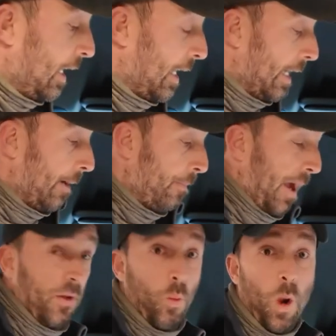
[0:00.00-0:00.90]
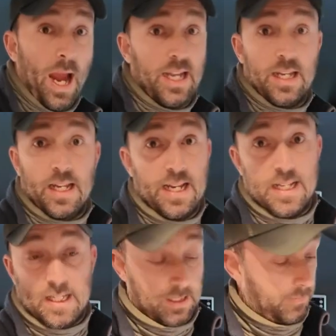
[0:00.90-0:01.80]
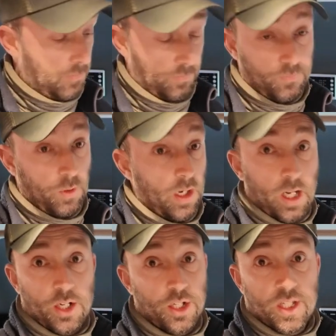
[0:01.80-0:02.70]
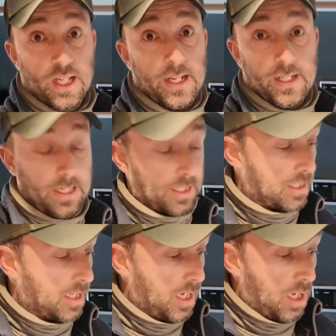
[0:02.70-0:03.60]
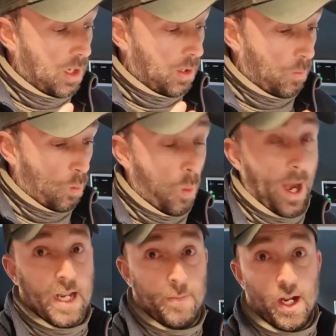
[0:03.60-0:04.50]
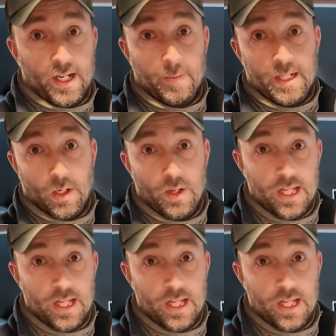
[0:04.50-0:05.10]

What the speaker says: And the when is, well, like I just said, it's when am I going to be doing